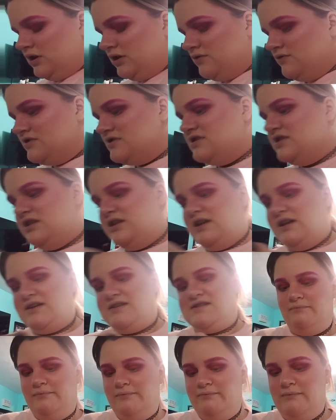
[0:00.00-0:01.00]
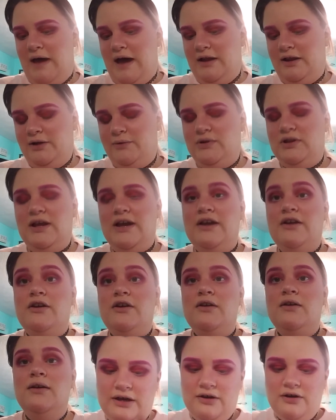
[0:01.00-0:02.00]
use the NYX Matte Liquid
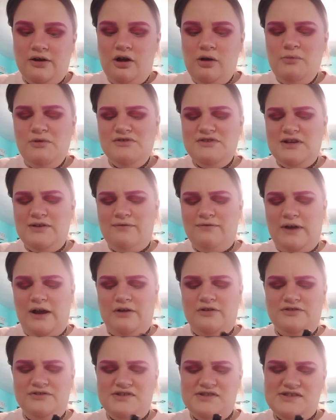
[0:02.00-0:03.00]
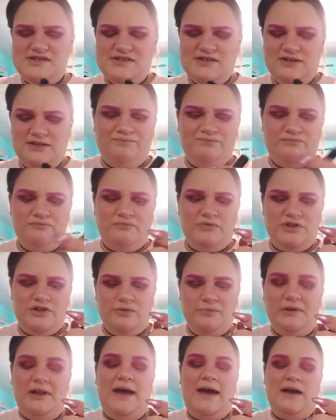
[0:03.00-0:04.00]
Liner, almost like Freckles, but they're
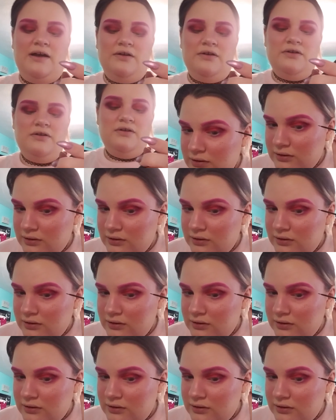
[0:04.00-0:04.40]
black.